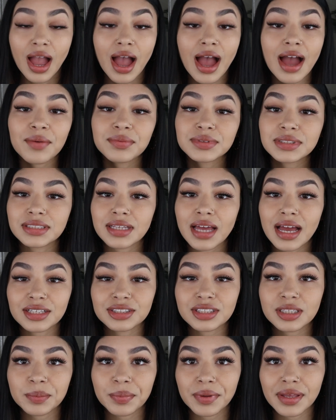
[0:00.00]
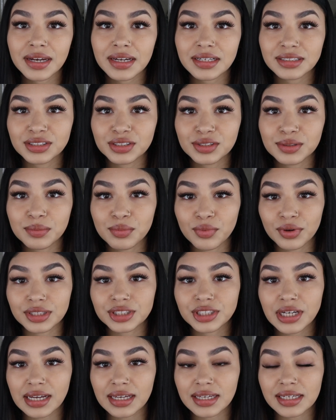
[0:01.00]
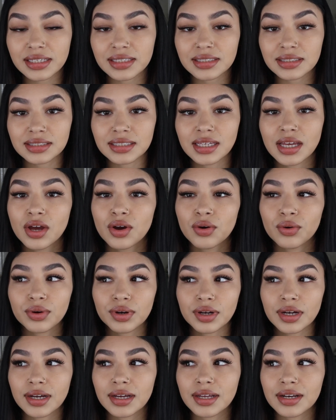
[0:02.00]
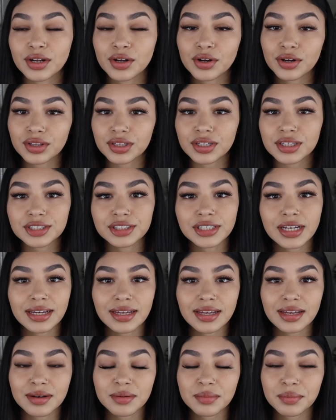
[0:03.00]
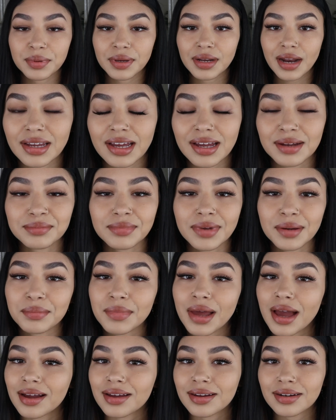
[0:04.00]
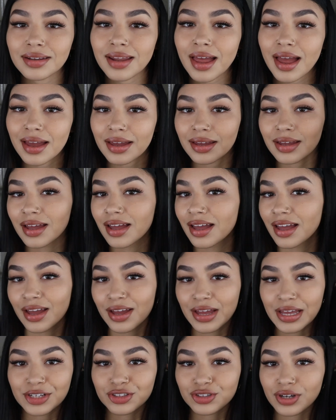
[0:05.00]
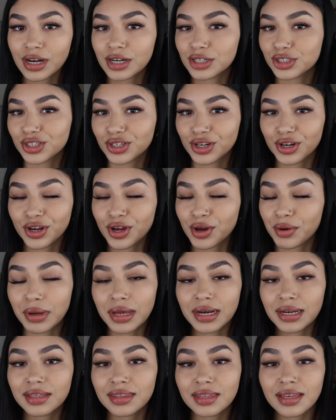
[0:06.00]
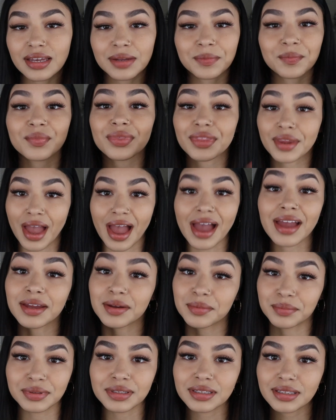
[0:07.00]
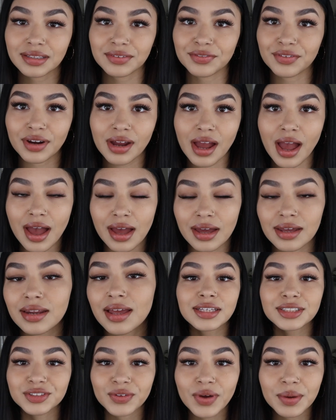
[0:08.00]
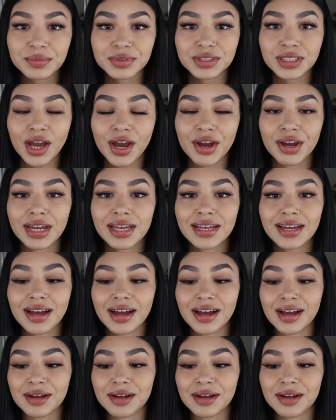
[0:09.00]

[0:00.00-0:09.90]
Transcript: I was actually planning to do more check-ins or an earlier check-in, but I'm not gonna lie and try to sugarcoat anything. I completely forgot, so I'm sorry.